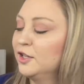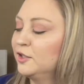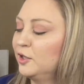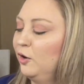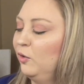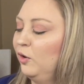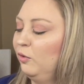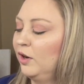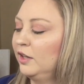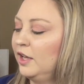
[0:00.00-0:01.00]
So
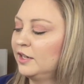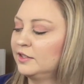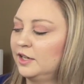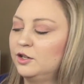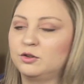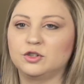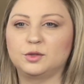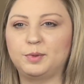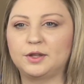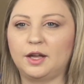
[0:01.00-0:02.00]
what I like is that you can
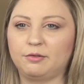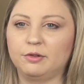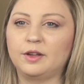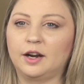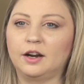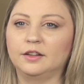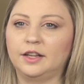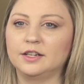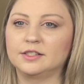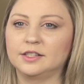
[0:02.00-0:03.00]
just put that through there and
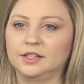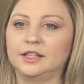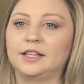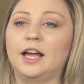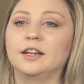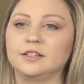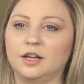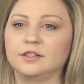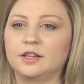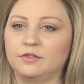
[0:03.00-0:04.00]
let it sit like that, and it
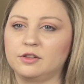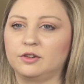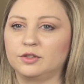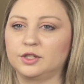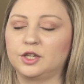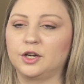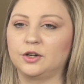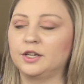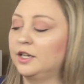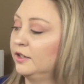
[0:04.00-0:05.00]
does give it a little
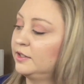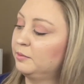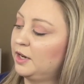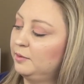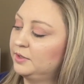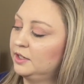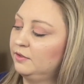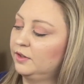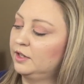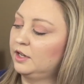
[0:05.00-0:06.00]
security. And sometimes
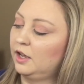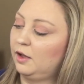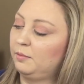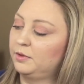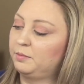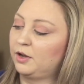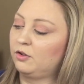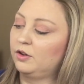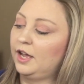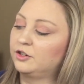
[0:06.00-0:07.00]
even the
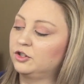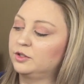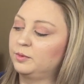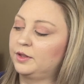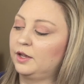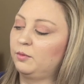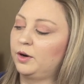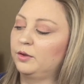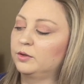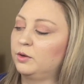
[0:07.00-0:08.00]
buckle catches within one
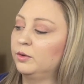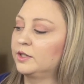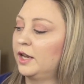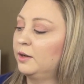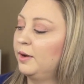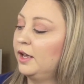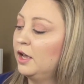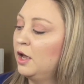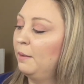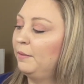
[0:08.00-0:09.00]
of those holes anyway.
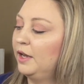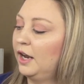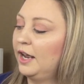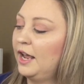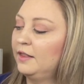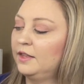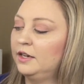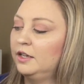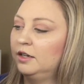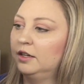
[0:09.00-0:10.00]
But I hate that
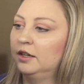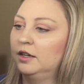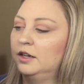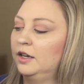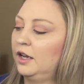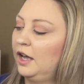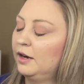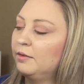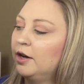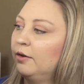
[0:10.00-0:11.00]
I
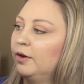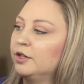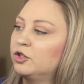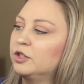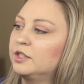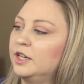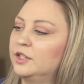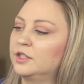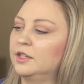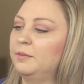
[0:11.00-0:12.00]
don't know, it
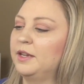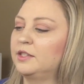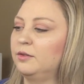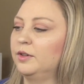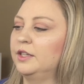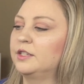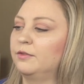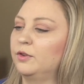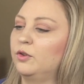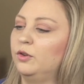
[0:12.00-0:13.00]
makes it really
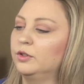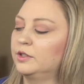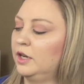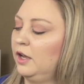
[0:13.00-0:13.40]
difficult